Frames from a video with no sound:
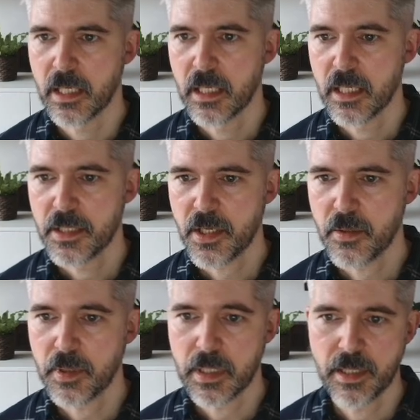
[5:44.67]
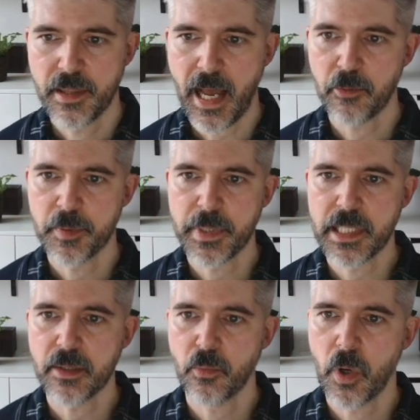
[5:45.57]
So that would
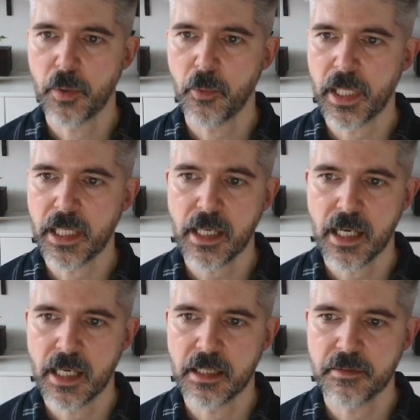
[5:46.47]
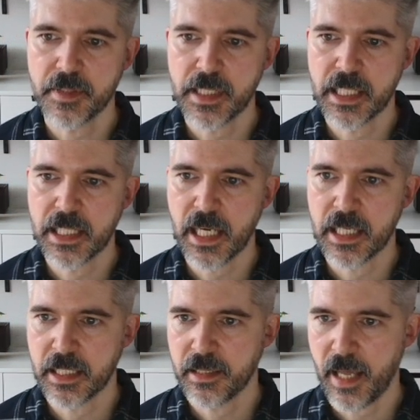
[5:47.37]
be one way of
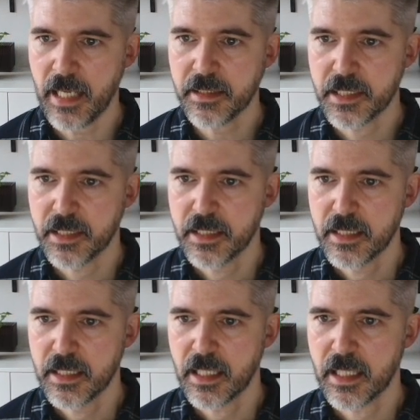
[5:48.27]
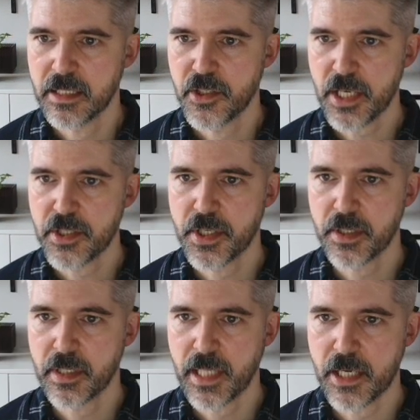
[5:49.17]
indicating that.
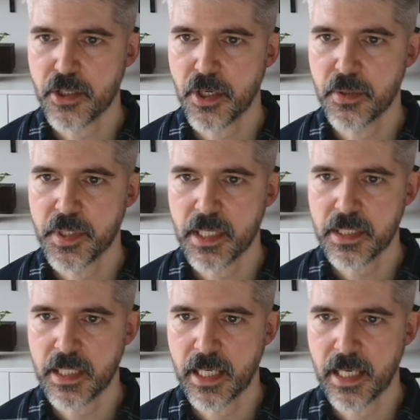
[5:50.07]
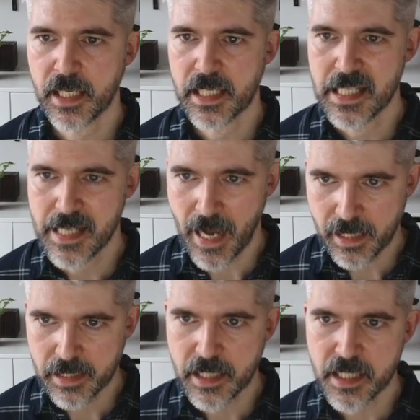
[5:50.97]
Gesture that shows us that at
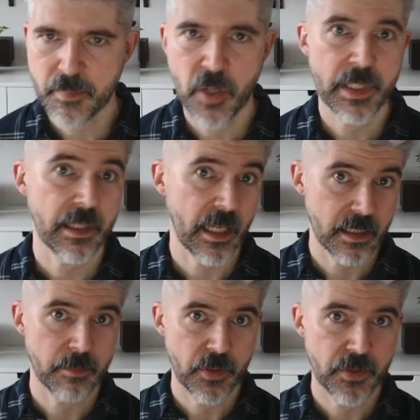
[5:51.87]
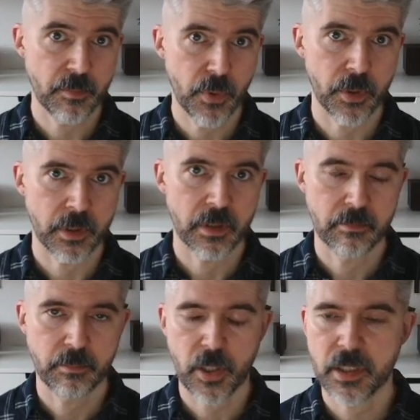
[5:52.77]
exactly this moment, that's the most important
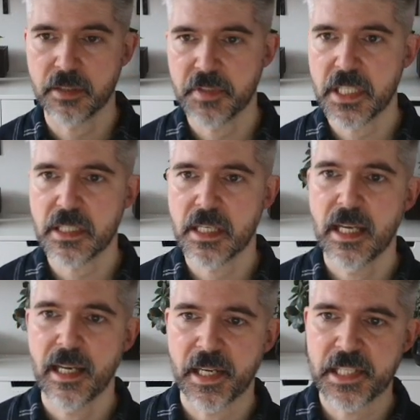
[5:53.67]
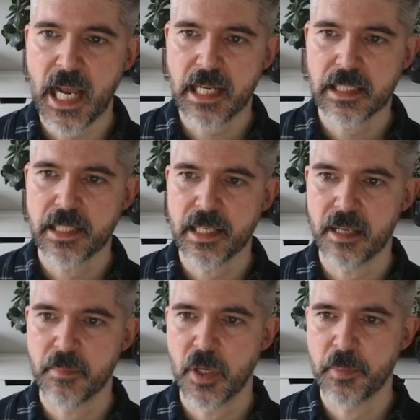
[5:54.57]
part of this, exactly
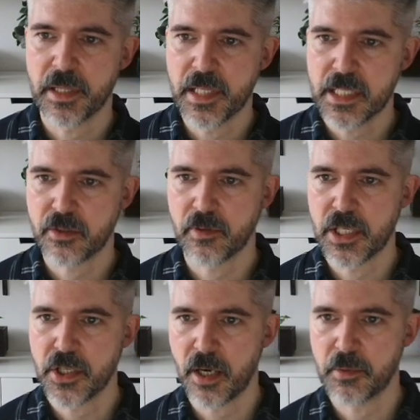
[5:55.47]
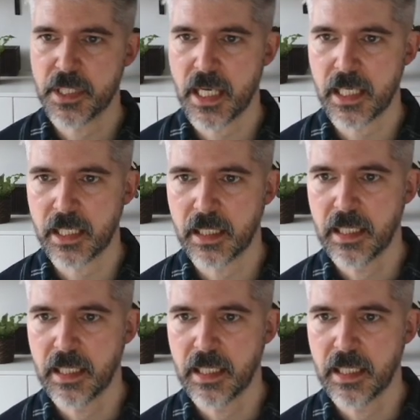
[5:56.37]
that moment this screenshot was taken,